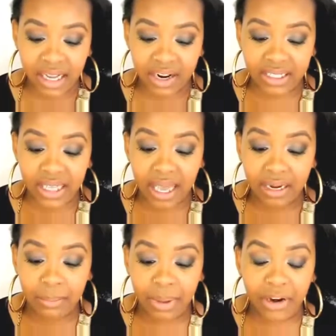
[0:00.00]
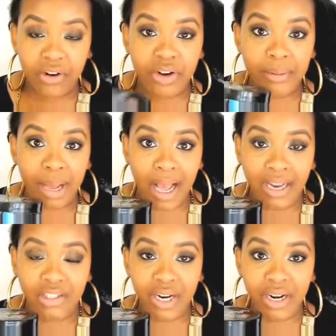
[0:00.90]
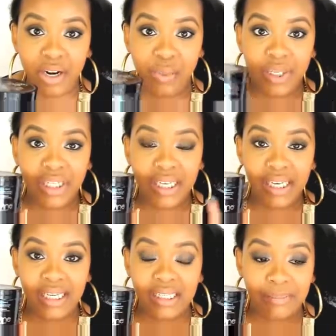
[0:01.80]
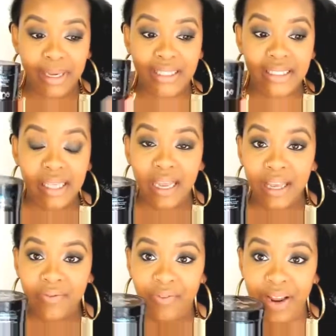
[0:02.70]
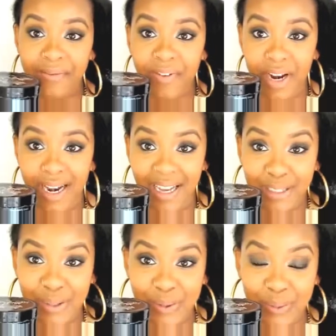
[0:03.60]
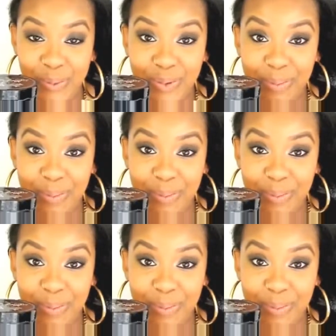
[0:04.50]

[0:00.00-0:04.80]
their Exotic Buttercream Hydrator, which is my second favorite next to